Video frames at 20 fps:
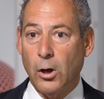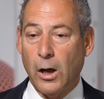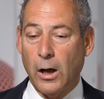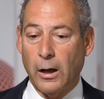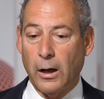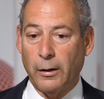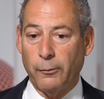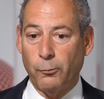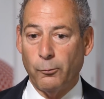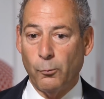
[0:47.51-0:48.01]

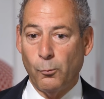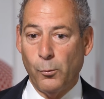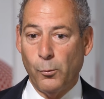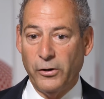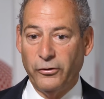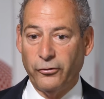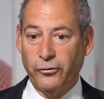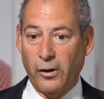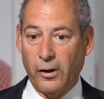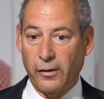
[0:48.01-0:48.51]
uh,
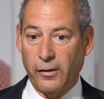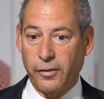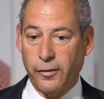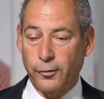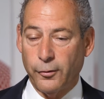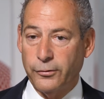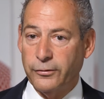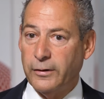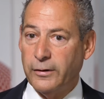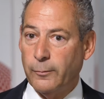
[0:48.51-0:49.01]
we saw a
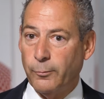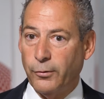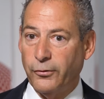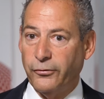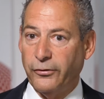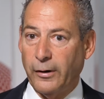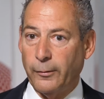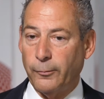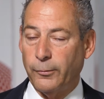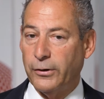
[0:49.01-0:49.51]

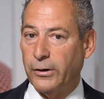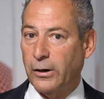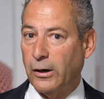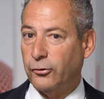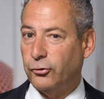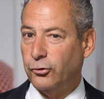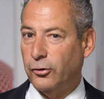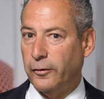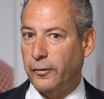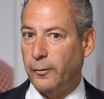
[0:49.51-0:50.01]
13%
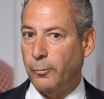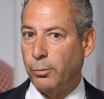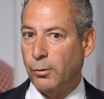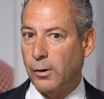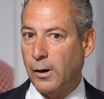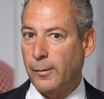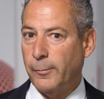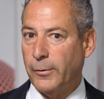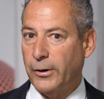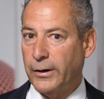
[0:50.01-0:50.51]
reduction in the
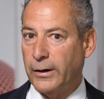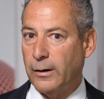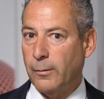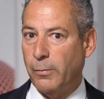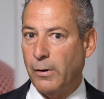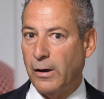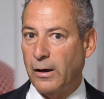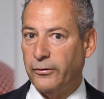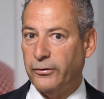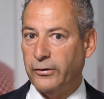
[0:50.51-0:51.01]
primary
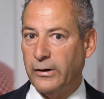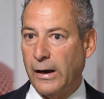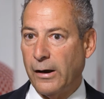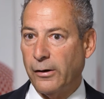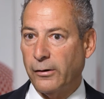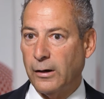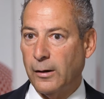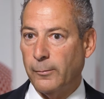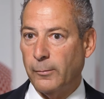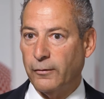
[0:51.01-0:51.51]
composite
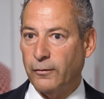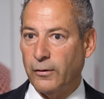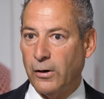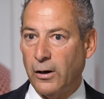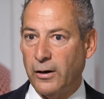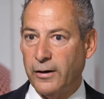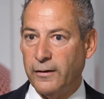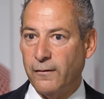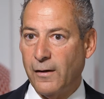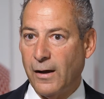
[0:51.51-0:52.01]
outcome of
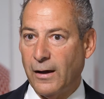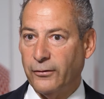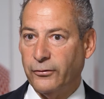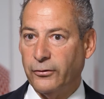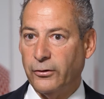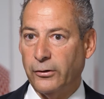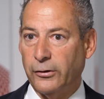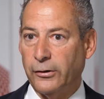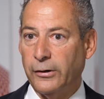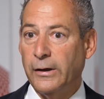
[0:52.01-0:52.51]

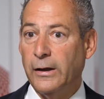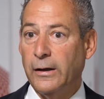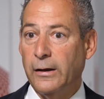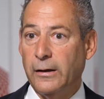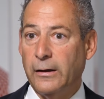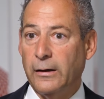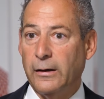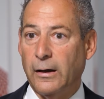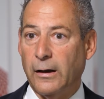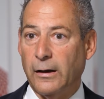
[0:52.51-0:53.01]
cardiovascular
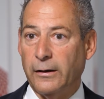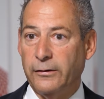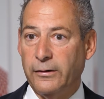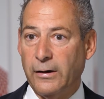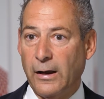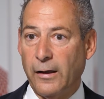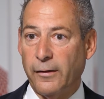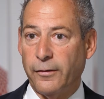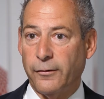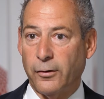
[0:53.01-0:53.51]
uh,
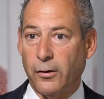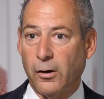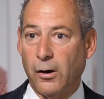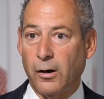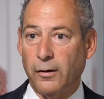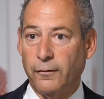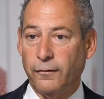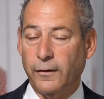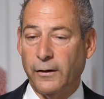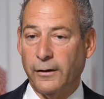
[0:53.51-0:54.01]
death or
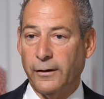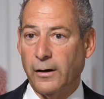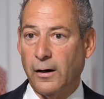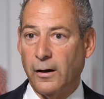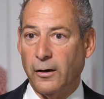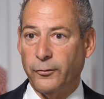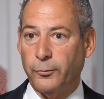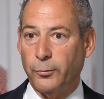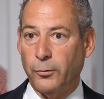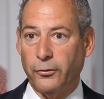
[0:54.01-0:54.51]
heart failure
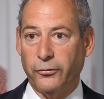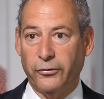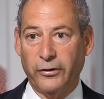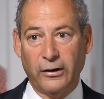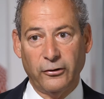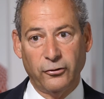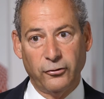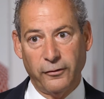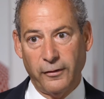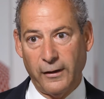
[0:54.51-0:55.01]

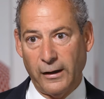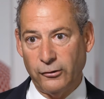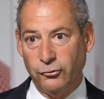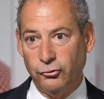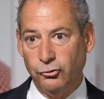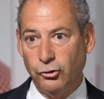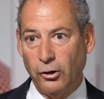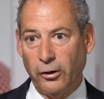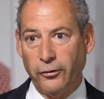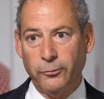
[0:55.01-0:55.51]
hospitalization
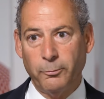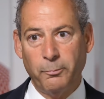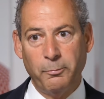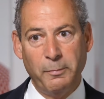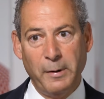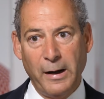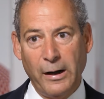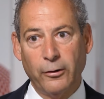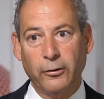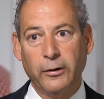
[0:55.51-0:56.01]
that just
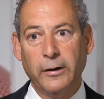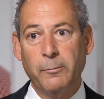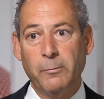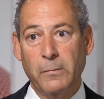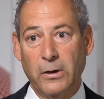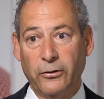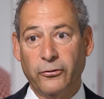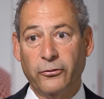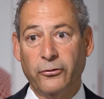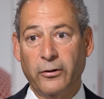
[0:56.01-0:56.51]
barely
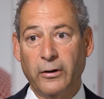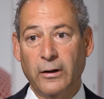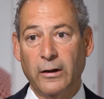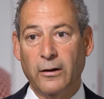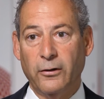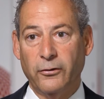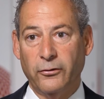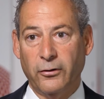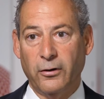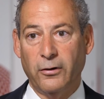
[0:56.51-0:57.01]
missed
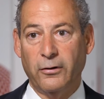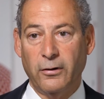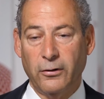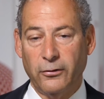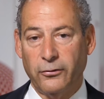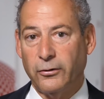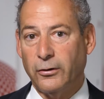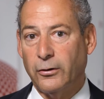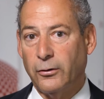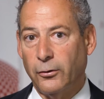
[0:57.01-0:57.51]

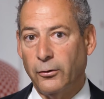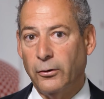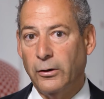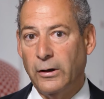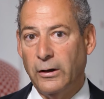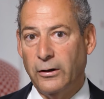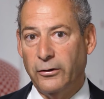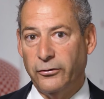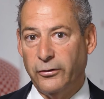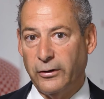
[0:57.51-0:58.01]
statistical
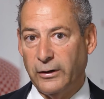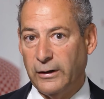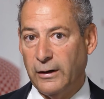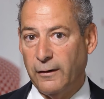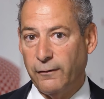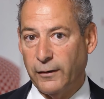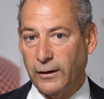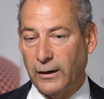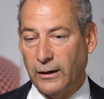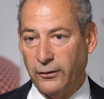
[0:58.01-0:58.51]

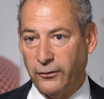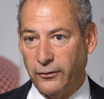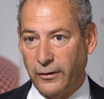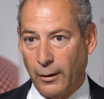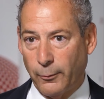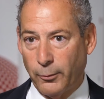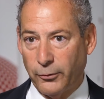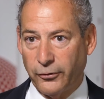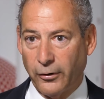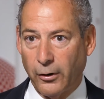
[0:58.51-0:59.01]
significance.
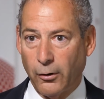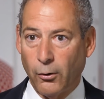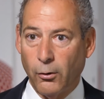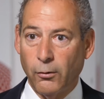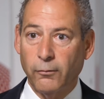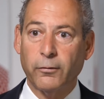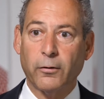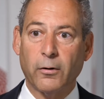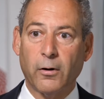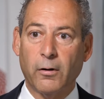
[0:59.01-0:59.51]
That was our
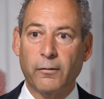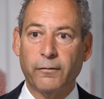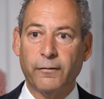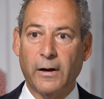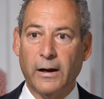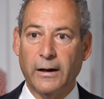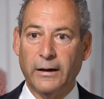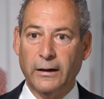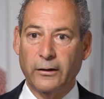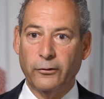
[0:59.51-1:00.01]
overall
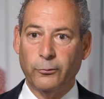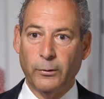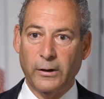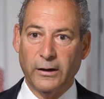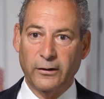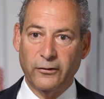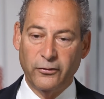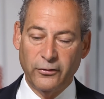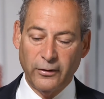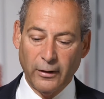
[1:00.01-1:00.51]
findings.
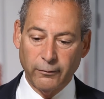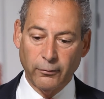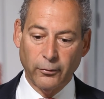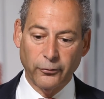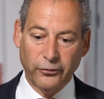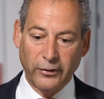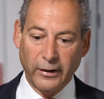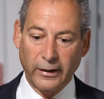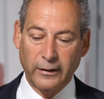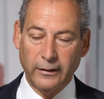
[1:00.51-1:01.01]
We had
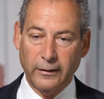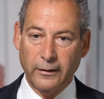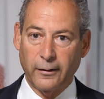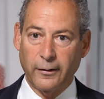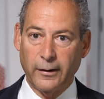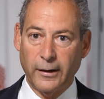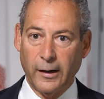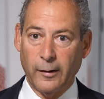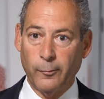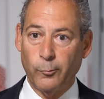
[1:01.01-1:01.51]
several
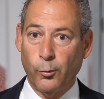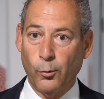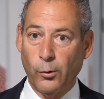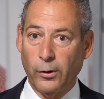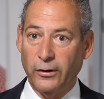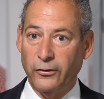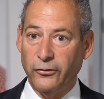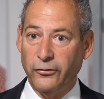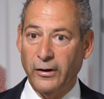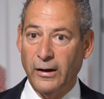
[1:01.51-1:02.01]
secondary
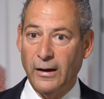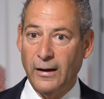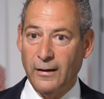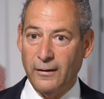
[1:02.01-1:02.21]
endpoints